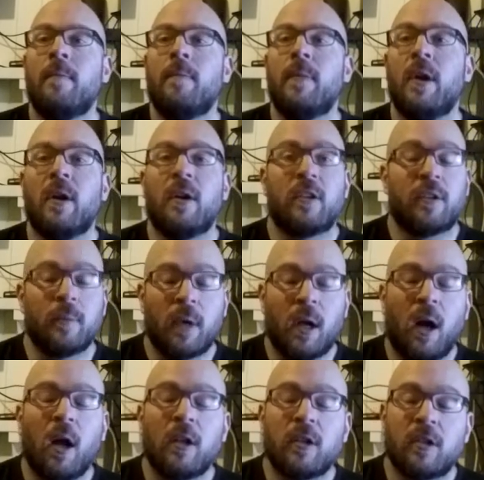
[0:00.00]
There are some
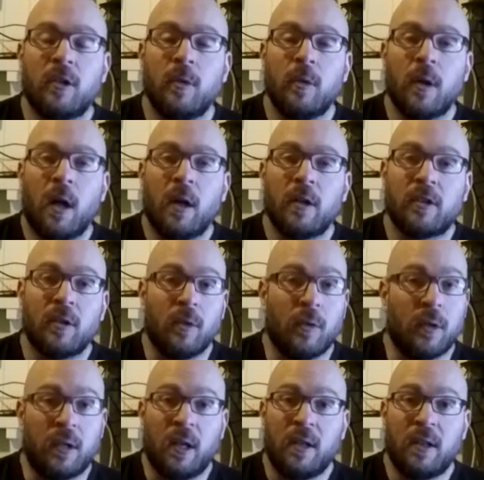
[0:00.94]
cons to it
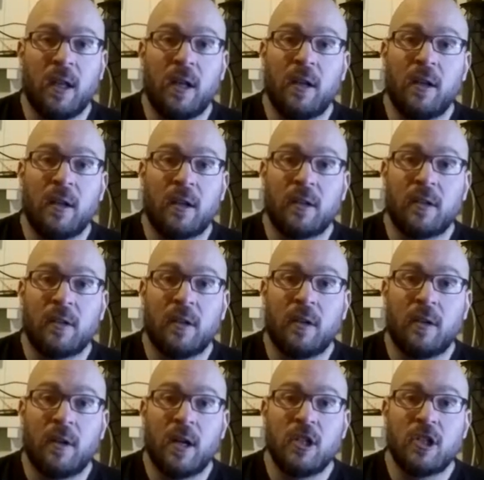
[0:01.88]
also, and take that into
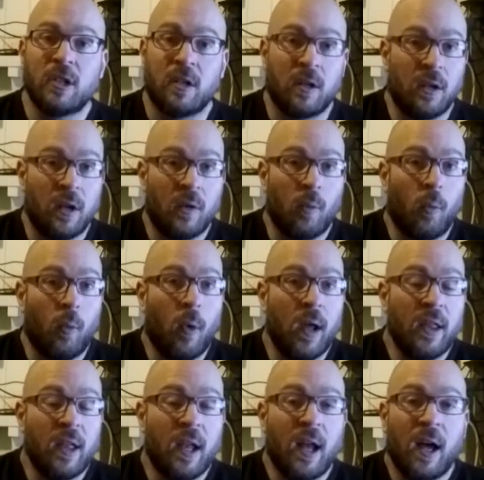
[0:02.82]
consideration and
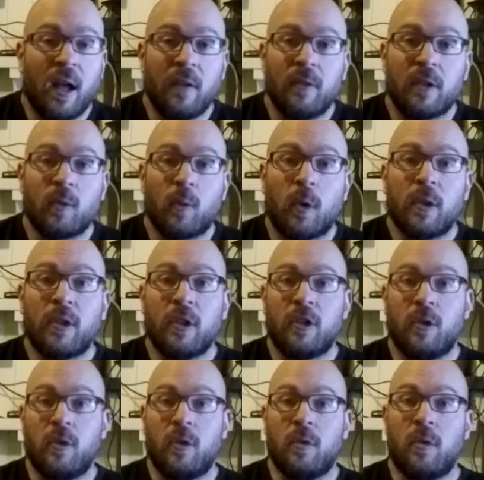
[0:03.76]
weigh that out if it's worth it
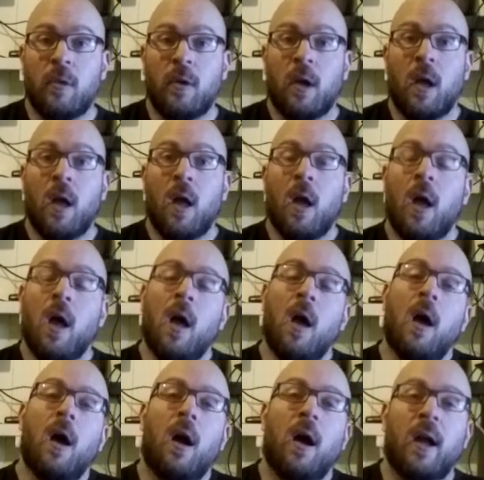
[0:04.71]
to you.
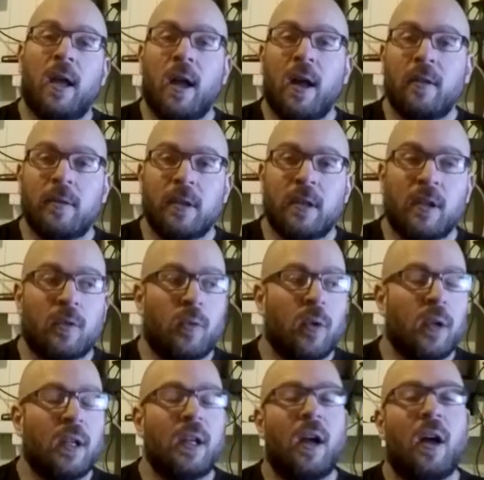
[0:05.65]
Alright guys, but that's
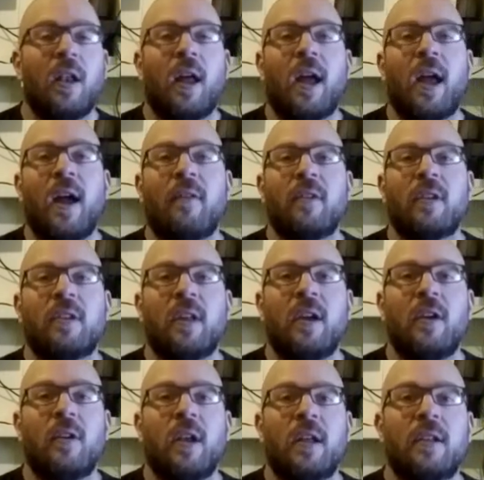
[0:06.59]
really all I have to
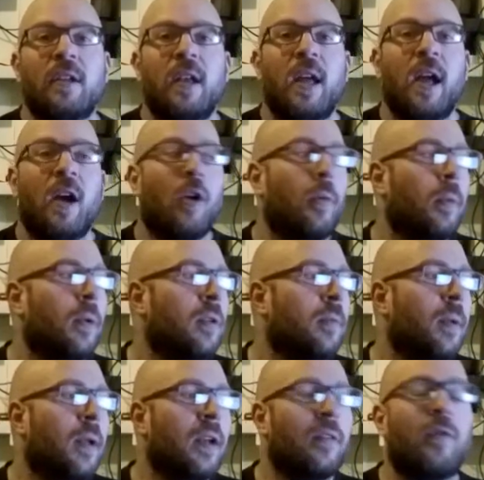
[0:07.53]
say on that today. I hope it's
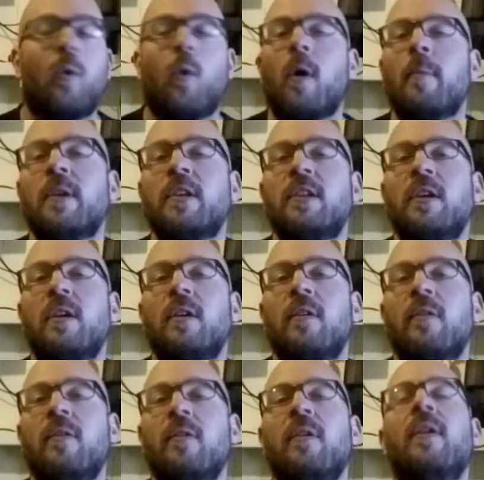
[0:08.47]
been
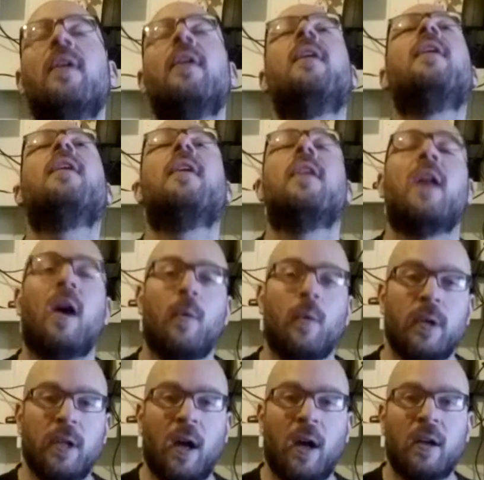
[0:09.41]
informative, and I
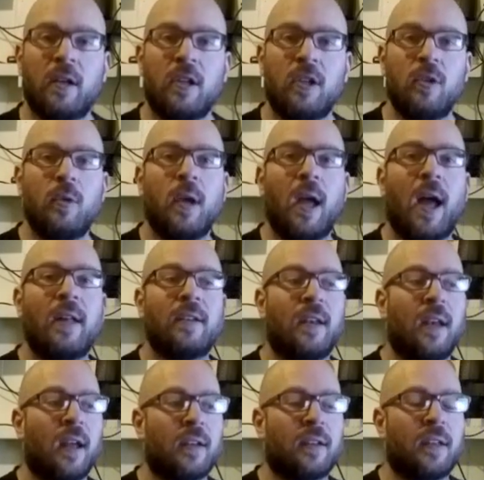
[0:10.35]
will talk to you guys
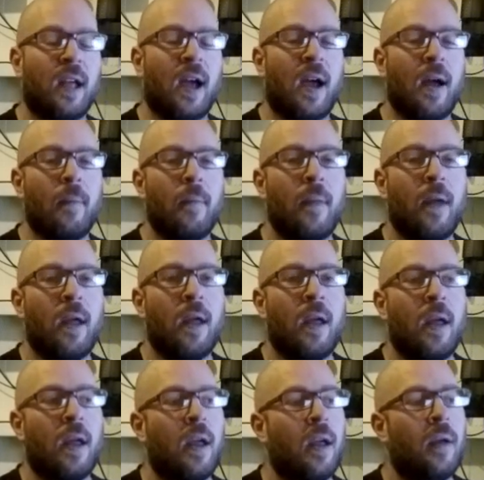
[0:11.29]
next time.
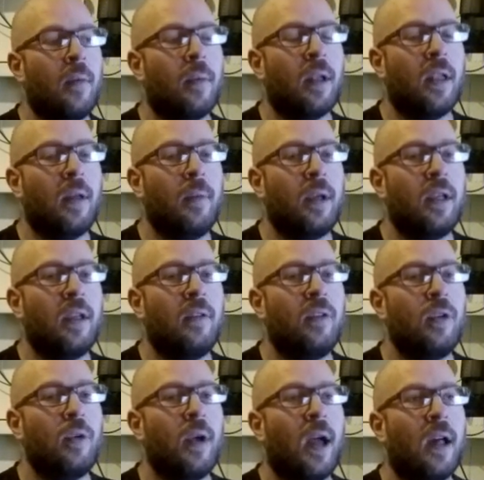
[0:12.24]
But let me give
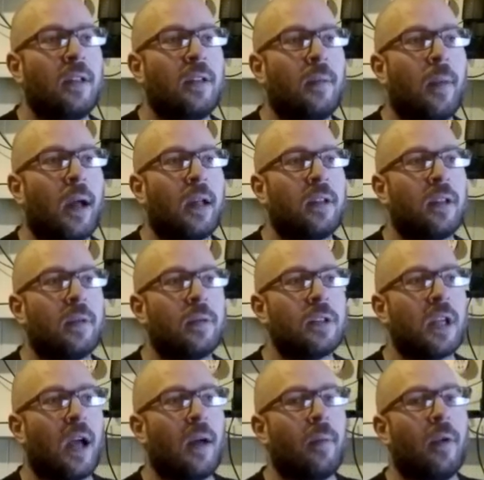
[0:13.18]
you guys a bicep
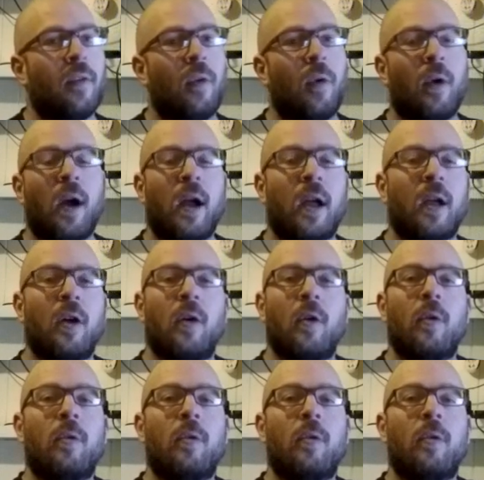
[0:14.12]
shot before I go.